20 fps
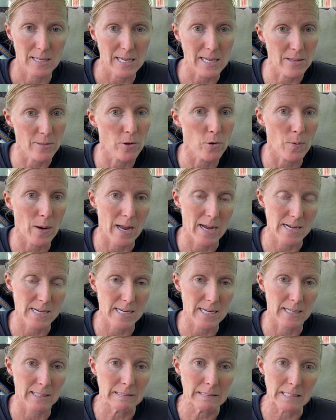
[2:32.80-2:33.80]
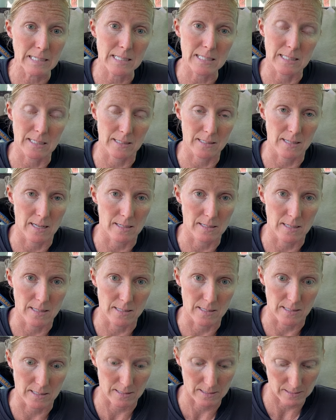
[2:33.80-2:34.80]
Either way, I need at least 6
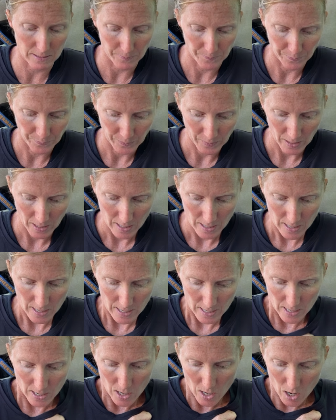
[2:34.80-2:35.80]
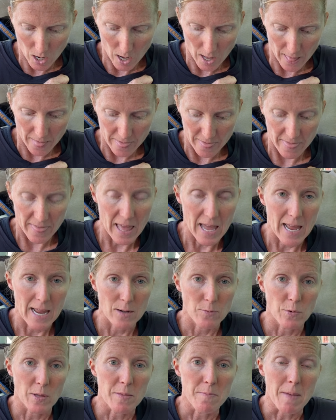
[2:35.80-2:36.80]
sentences.
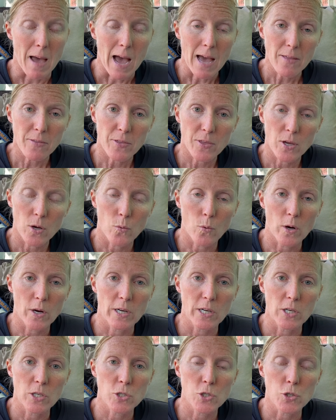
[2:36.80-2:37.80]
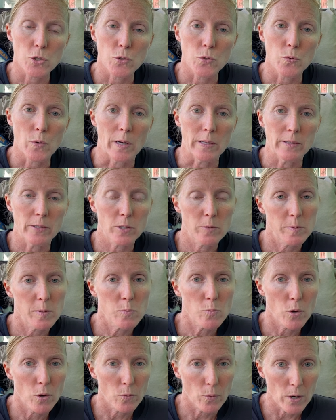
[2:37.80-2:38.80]
Then with math, we're gonna do a little
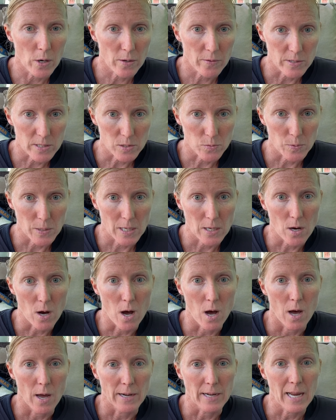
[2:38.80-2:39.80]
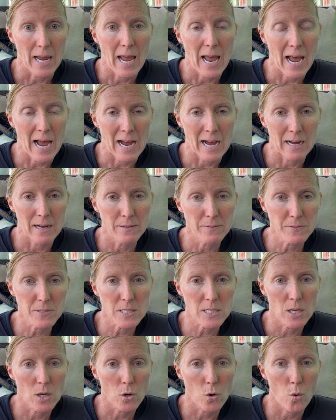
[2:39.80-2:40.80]
bit more work this week on
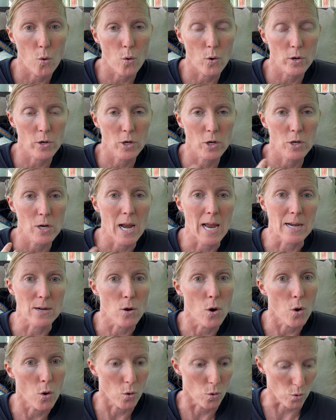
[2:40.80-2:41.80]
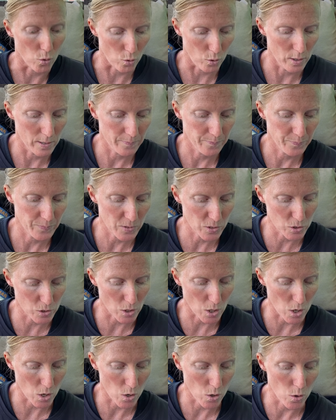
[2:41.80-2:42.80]
halves, quarter, and whole.
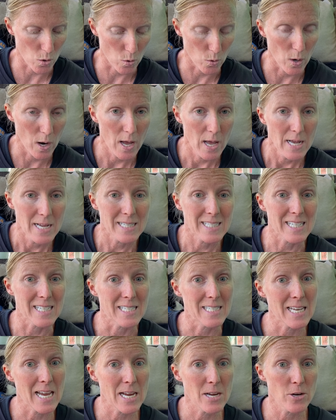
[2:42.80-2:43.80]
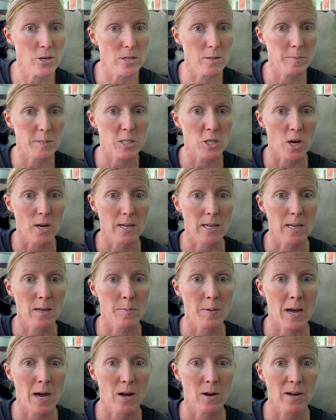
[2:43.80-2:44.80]
So today you're gonna be talking
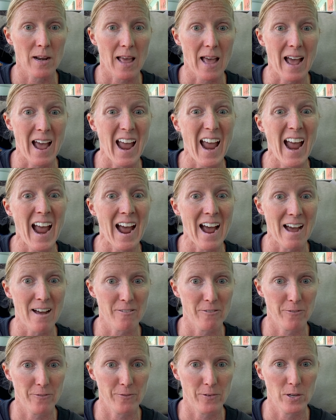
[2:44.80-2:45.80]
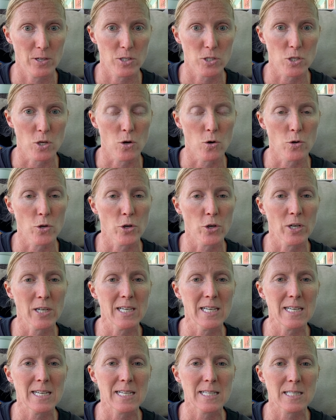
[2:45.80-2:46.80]
about a half. So you're
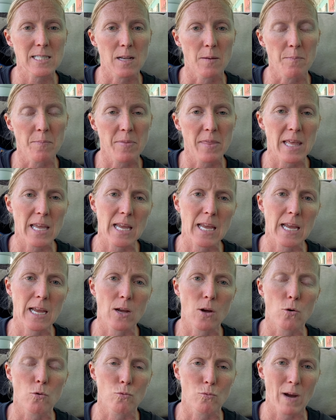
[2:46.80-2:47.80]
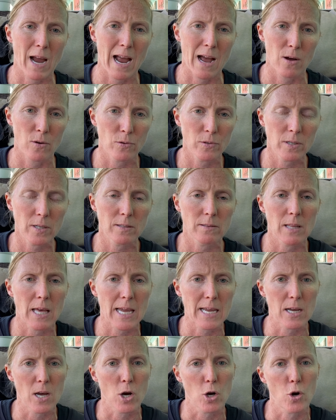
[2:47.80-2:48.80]
gonna need something round
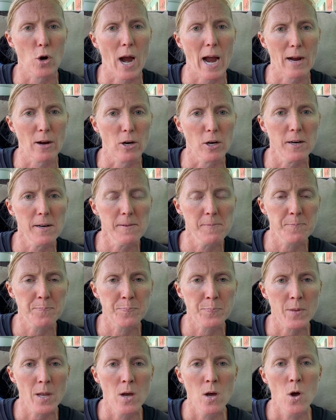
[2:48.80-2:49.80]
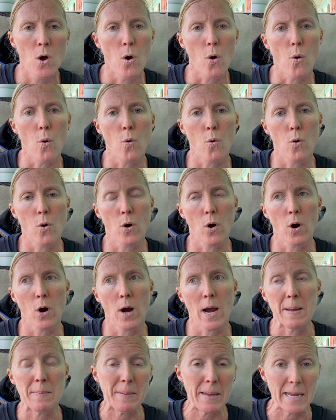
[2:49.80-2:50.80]
like a cracker
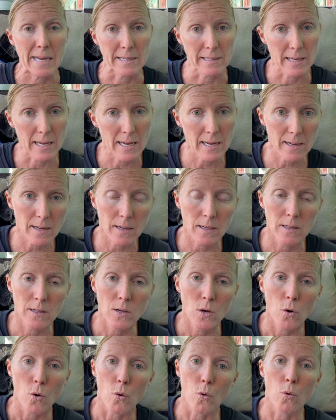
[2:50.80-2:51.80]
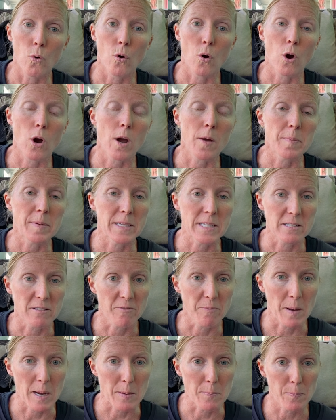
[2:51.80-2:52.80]
or a pancake or a piece
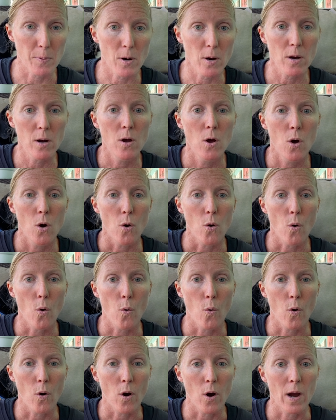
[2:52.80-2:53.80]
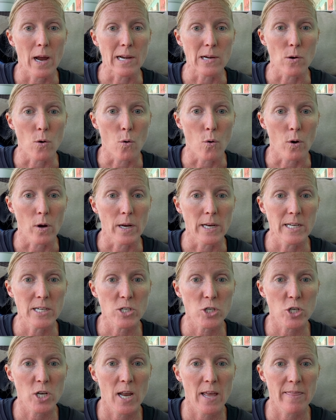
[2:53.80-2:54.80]
of paper or an
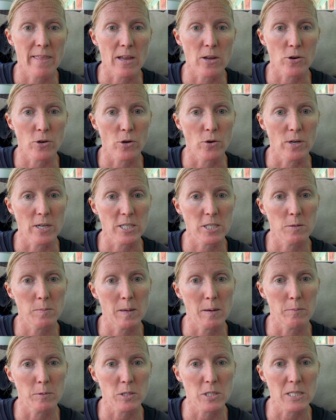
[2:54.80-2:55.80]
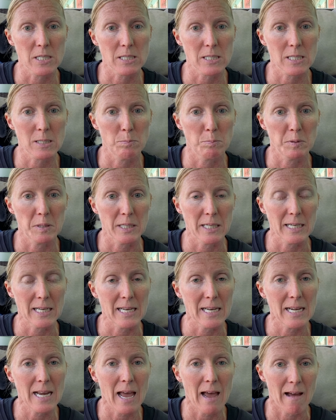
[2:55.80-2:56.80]
orange that you're going to be able to split
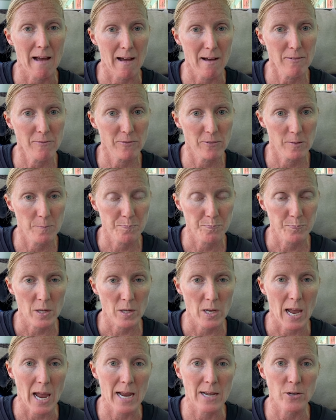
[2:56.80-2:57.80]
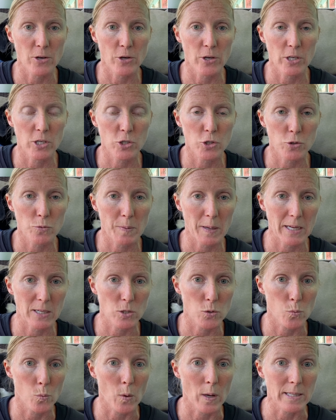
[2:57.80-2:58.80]
in half. And you're gonna do
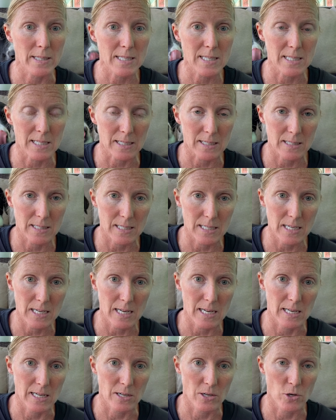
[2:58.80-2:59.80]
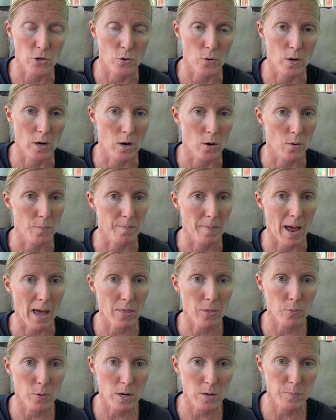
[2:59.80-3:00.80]
page 160 in your
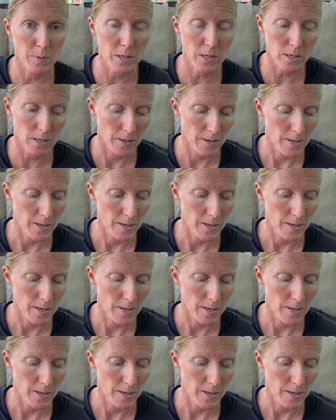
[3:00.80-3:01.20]
math workbook.